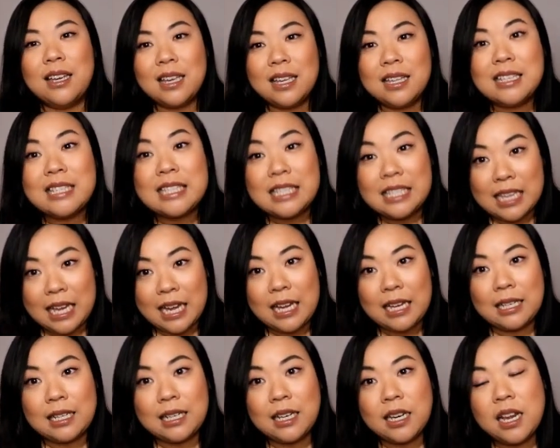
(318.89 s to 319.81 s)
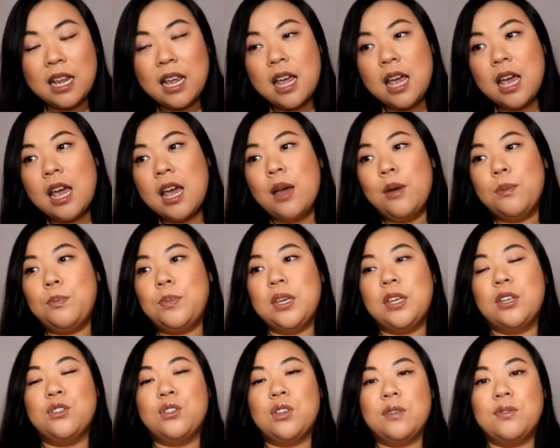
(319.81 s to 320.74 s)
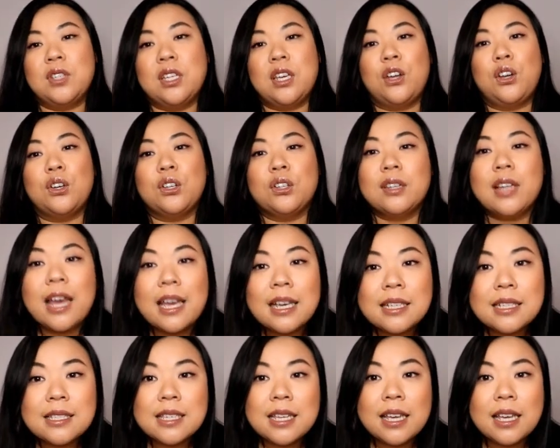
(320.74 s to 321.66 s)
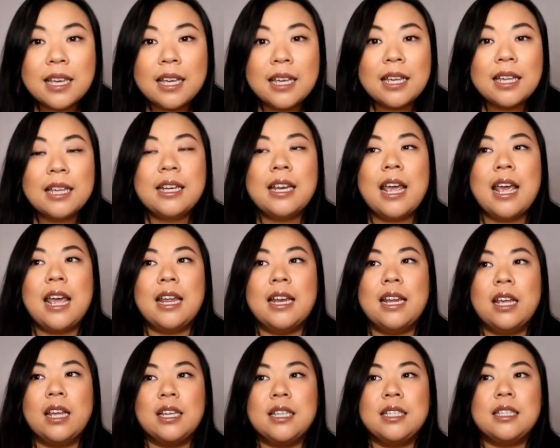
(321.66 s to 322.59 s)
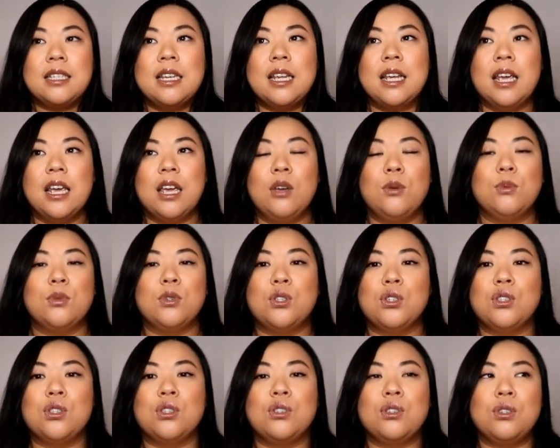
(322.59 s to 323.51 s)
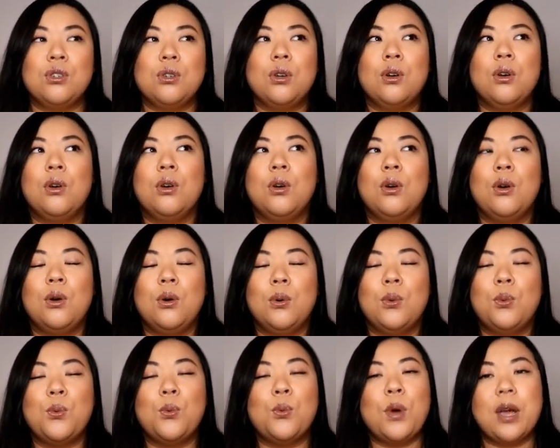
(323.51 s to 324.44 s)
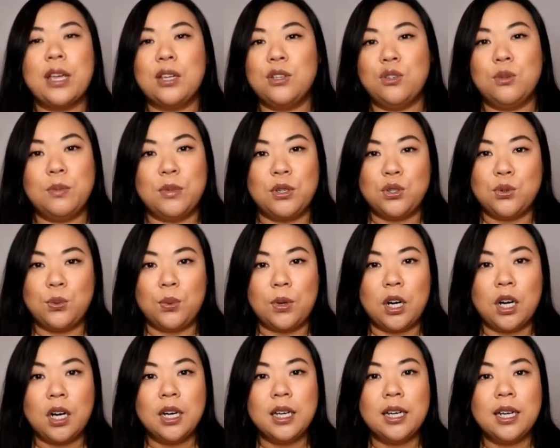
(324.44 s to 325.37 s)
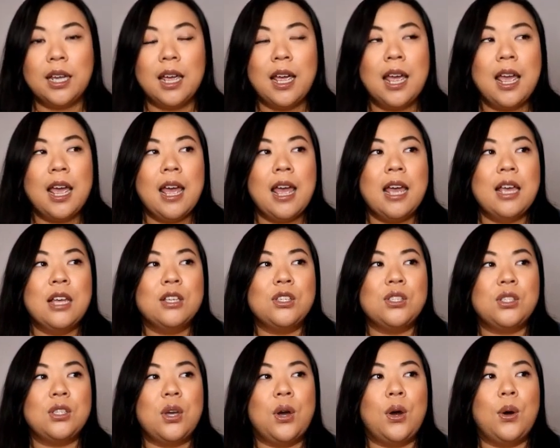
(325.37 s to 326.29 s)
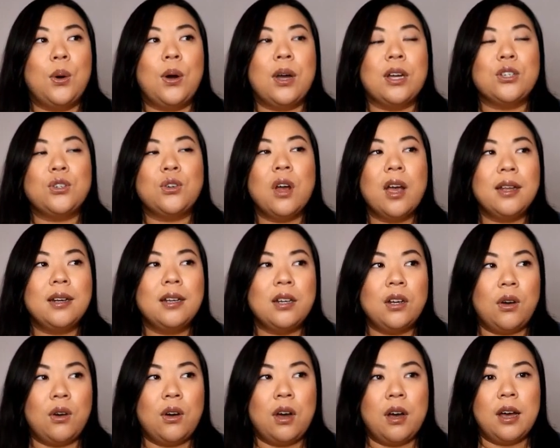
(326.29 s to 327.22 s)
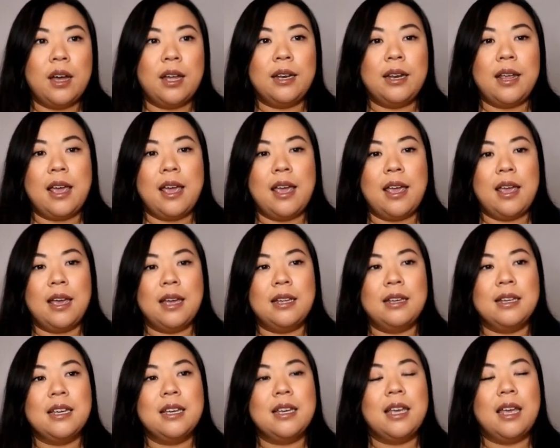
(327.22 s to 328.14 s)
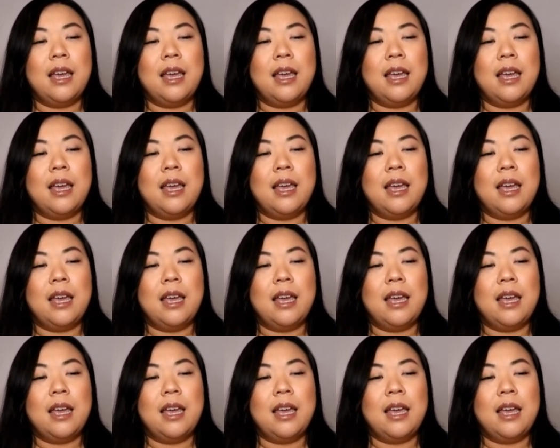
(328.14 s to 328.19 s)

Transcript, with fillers: insane because you have to get your legs in, and it was just way too much work. So I tried it on and